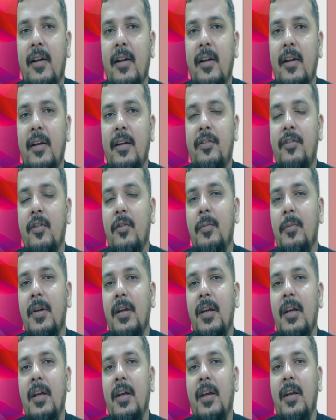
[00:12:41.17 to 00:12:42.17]
it should
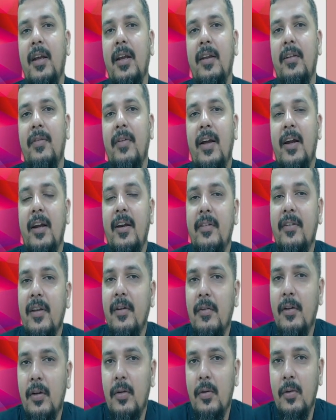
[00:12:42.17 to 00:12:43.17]
be a case where it is
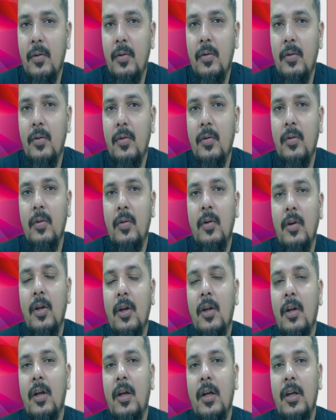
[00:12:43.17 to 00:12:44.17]
given to,
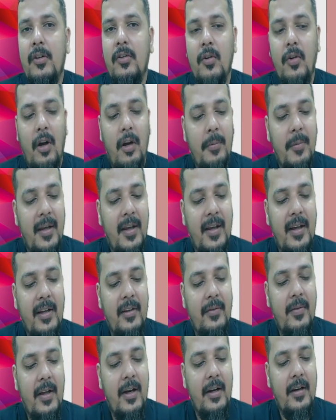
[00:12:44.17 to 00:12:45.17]
it should not be a
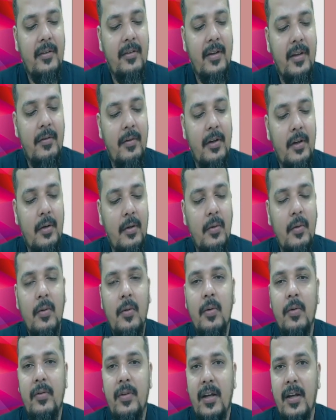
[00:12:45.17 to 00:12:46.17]
case where it is given
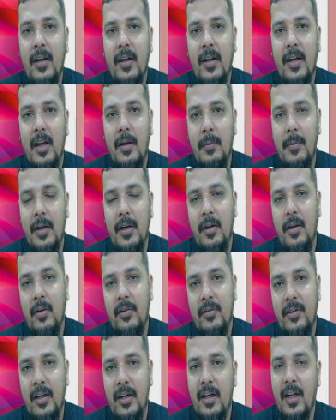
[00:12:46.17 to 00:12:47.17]
to central government or
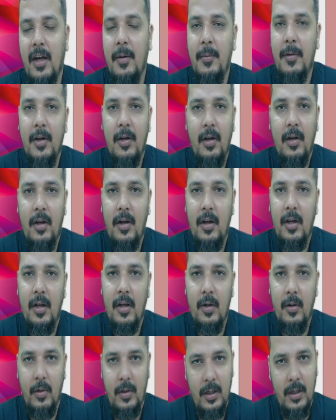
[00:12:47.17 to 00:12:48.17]
state government
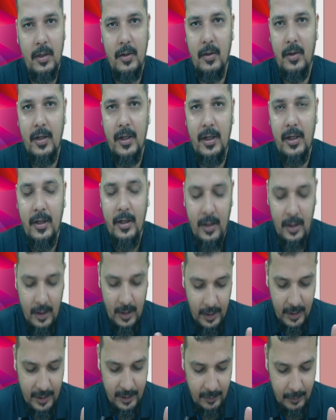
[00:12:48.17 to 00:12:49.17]
or local authority.
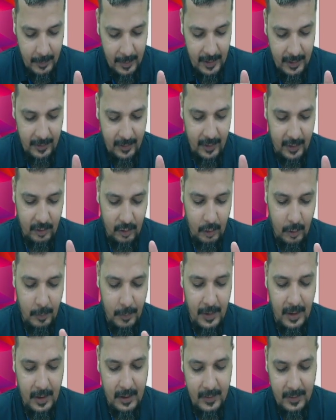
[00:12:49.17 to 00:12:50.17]
It means it should
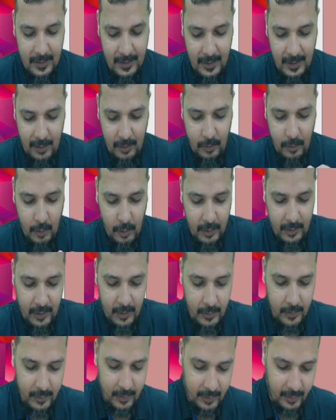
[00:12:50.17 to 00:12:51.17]
be these four
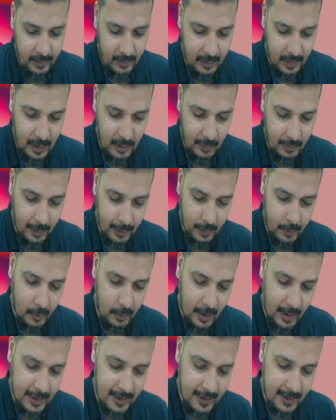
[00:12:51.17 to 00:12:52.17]
services given
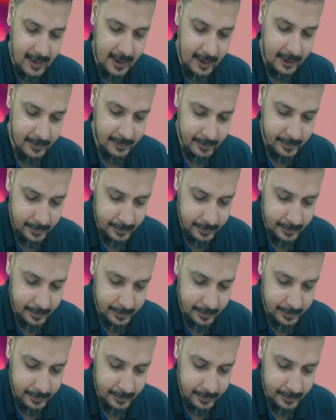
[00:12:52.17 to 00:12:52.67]
to other than